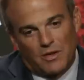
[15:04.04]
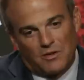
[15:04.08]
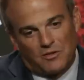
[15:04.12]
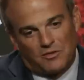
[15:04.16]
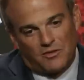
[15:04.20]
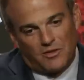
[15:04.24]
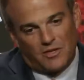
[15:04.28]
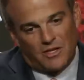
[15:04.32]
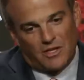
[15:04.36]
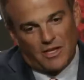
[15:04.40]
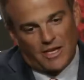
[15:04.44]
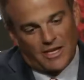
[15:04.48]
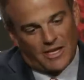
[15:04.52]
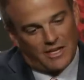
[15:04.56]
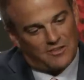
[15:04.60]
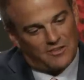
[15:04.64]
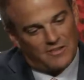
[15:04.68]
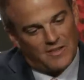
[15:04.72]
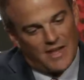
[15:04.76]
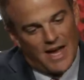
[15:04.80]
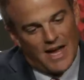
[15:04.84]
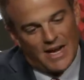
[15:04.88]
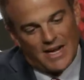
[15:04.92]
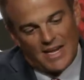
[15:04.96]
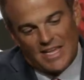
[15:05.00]
I said. Like, it's
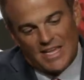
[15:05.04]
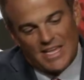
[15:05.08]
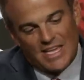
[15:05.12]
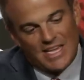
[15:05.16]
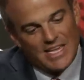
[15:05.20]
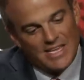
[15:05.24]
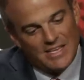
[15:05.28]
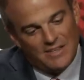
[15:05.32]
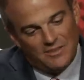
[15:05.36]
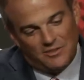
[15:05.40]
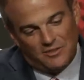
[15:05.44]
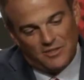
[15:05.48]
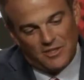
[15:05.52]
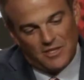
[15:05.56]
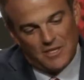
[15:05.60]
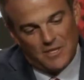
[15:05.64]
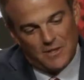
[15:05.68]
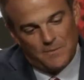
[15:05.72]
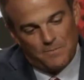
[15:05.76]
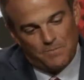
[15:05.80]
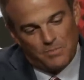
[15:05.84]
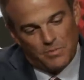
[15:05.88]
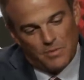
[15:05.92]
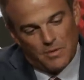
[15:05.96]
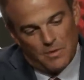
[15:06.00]
not easy